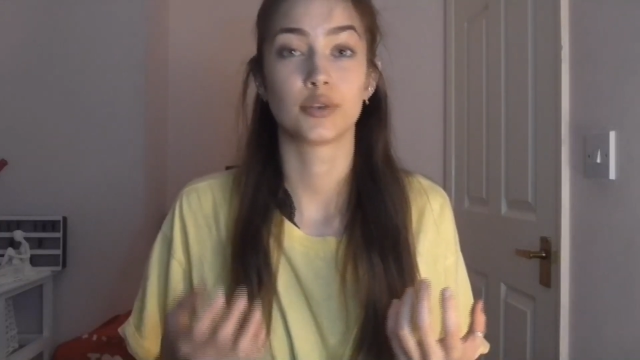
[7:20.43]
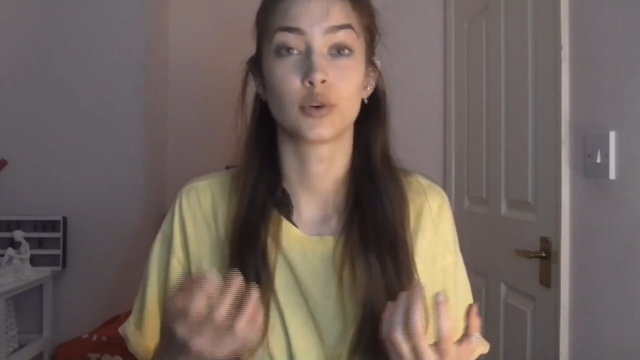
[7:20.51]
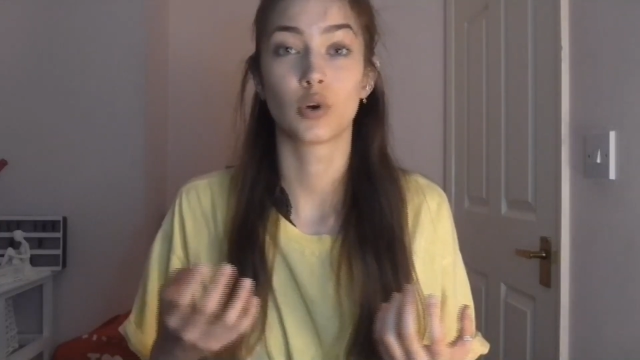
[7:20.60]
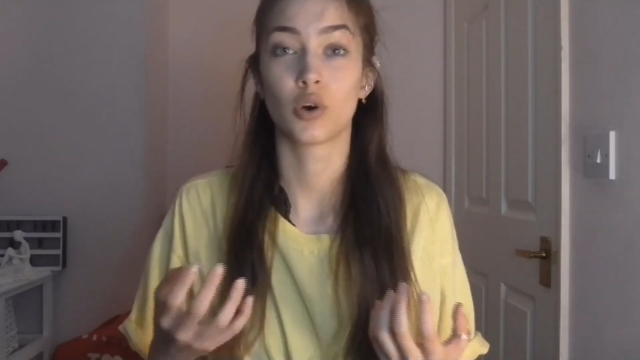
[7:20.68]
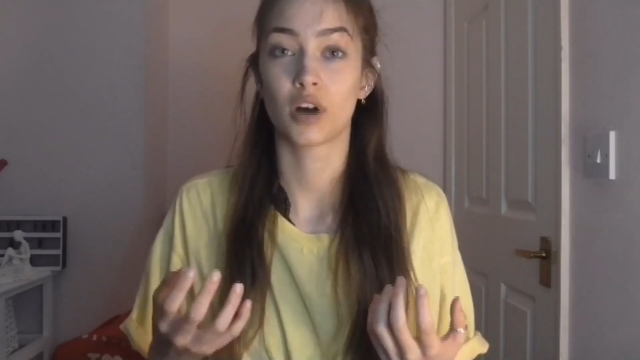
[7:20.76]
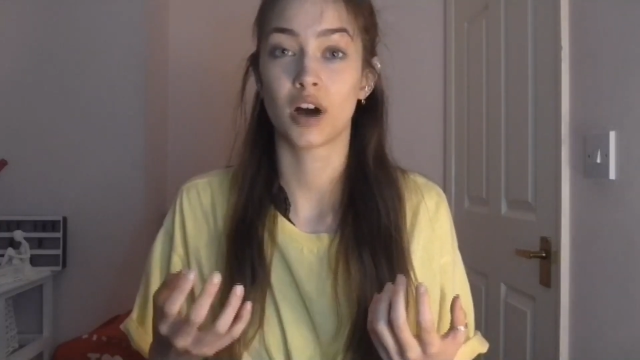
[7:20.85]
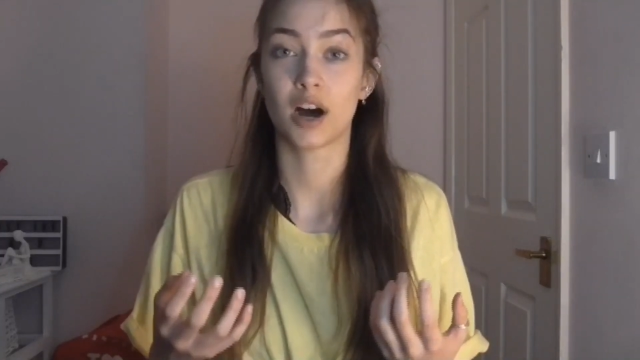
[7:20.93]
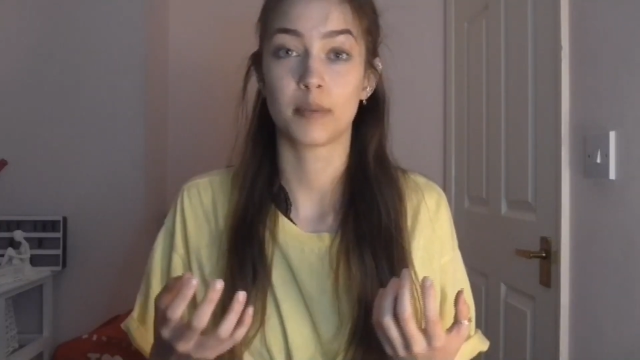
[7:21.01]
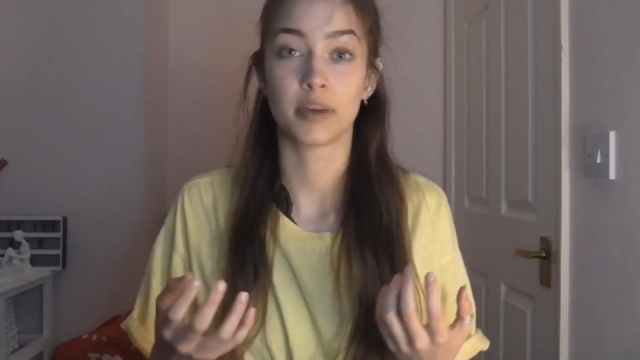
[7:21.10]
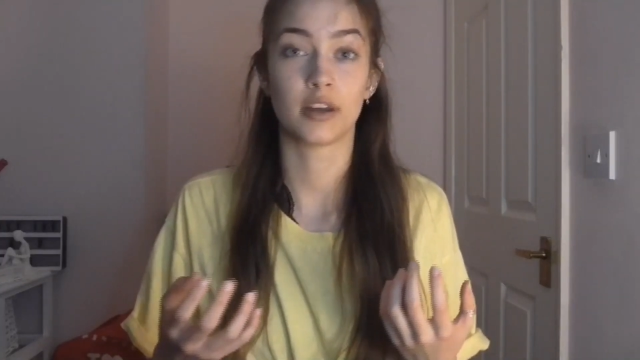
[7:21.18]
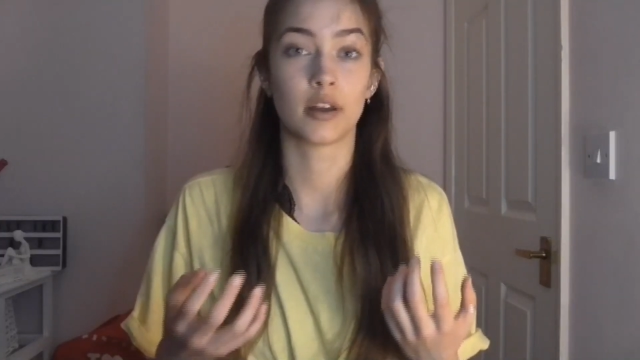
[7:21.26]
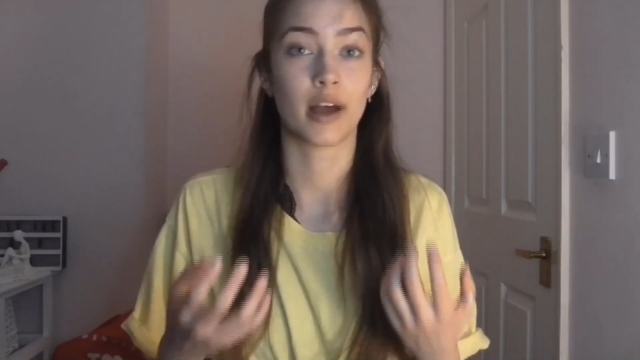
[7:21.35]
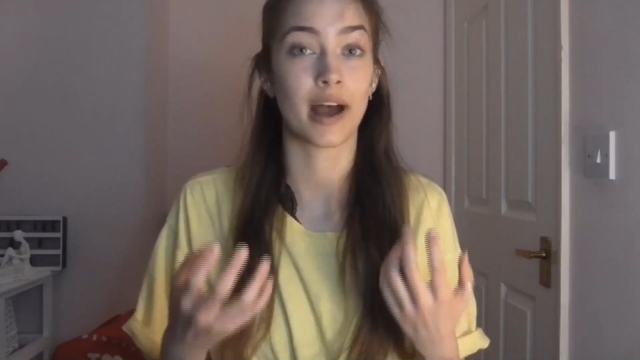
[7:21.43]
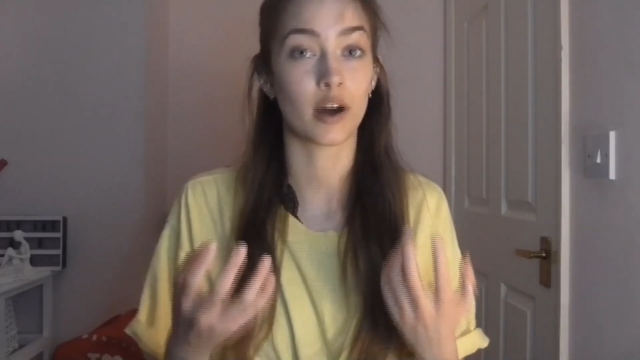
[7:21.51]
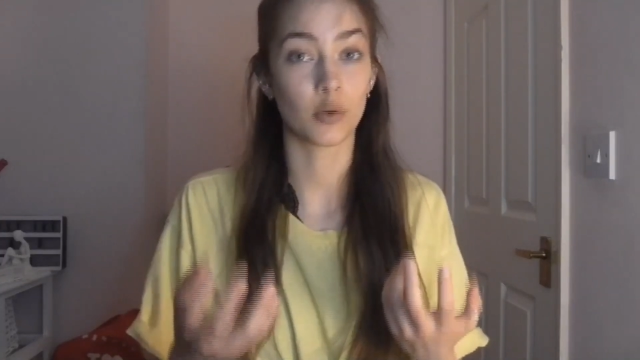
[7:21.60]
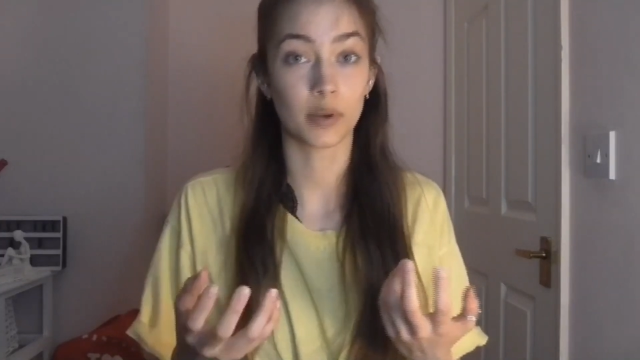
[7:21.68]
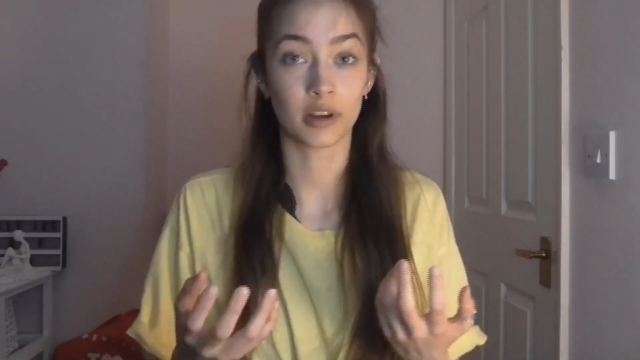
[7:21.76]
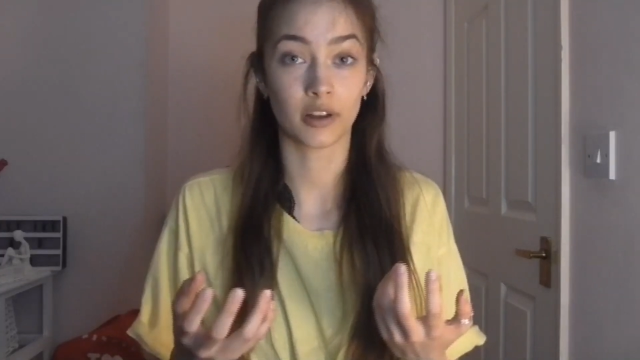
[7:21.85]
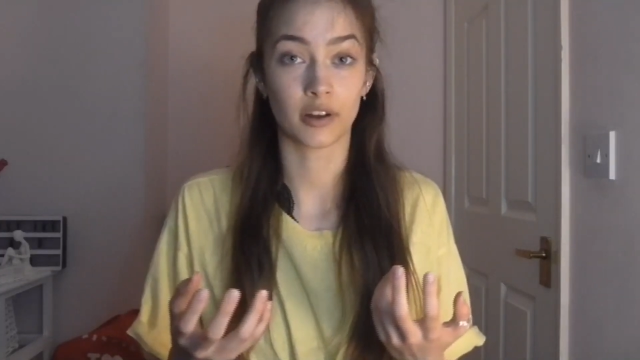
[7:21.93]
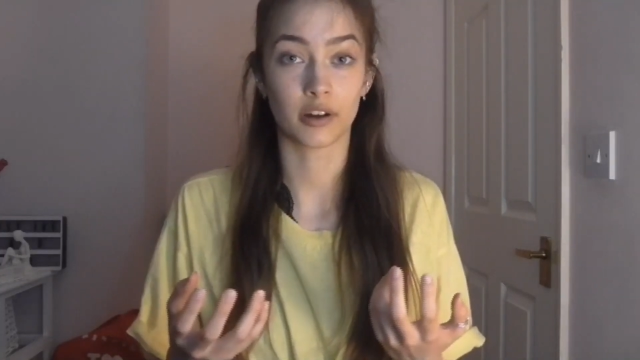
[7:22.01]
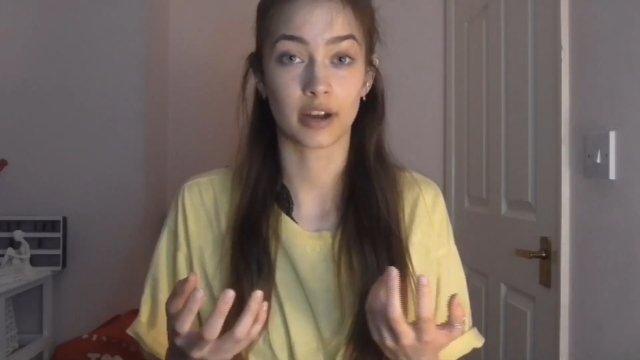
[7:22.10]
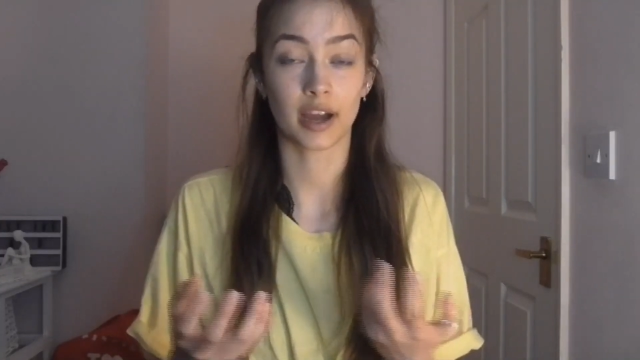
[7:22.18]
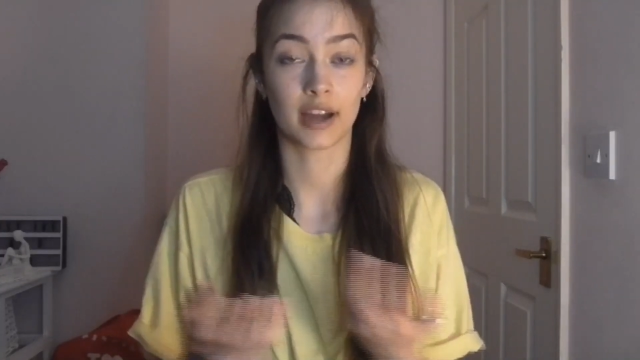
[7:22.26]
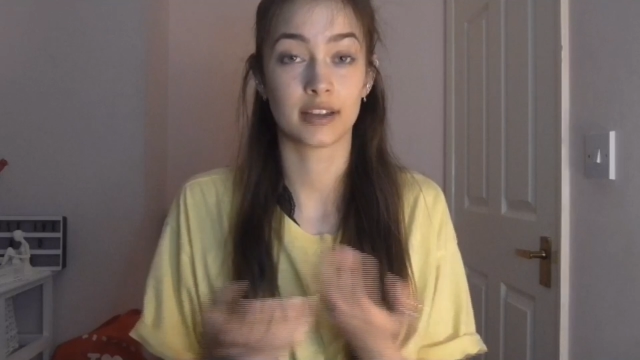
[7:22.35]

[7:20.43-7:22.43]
too caught up in how we look,